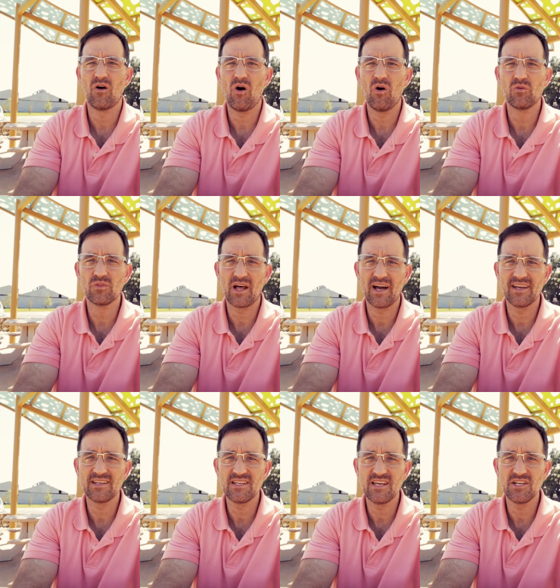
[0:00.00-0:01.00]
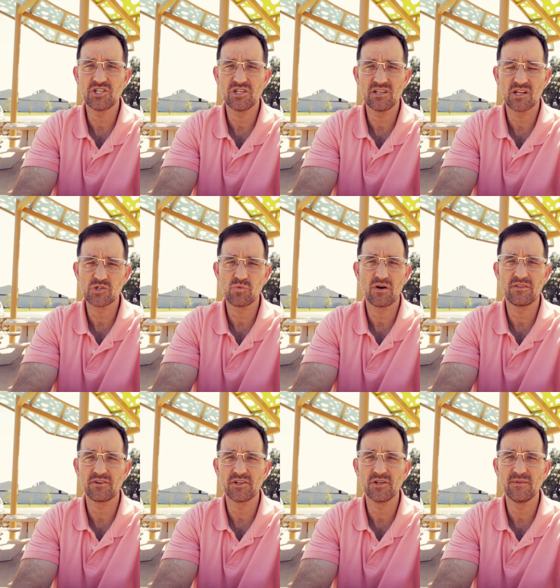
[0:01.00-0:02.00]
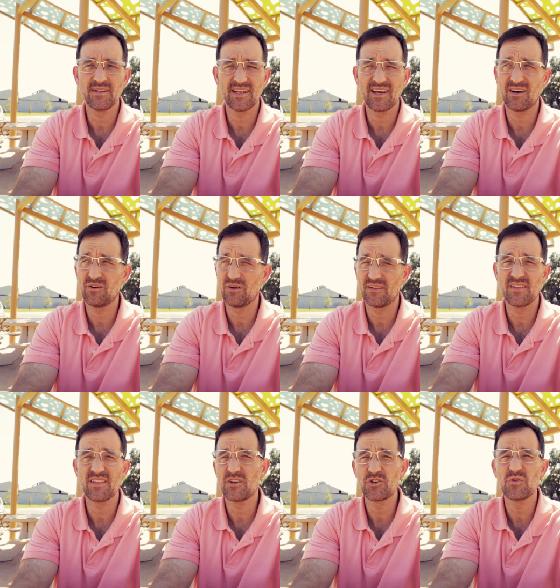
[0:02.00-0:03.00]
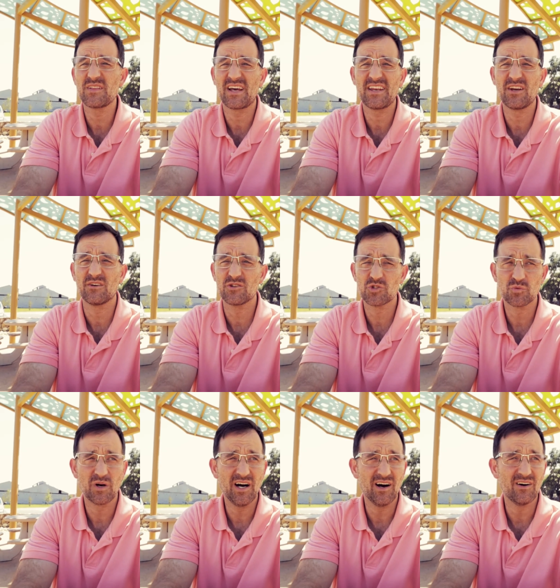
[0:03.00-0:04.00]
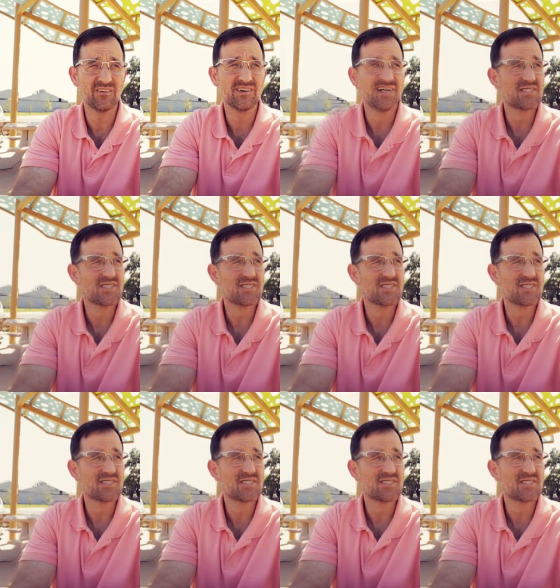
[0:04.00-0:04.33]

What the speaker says: online teaching. That's what they're doing now. They're doing that here as well.